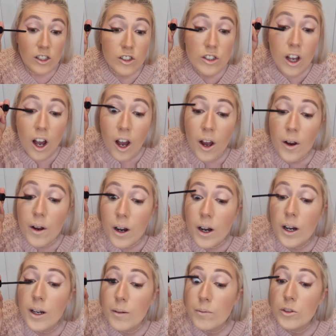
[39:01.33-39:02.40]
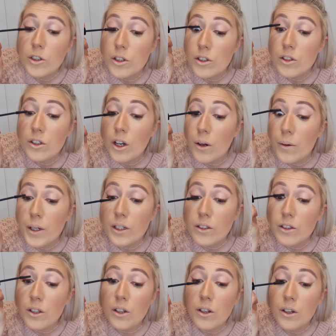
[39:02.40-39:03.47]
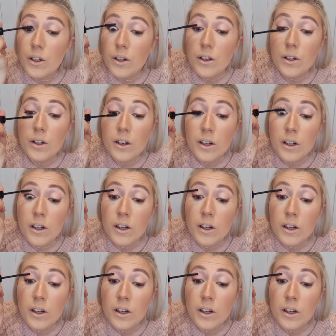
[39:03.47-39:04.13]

So I'm just going to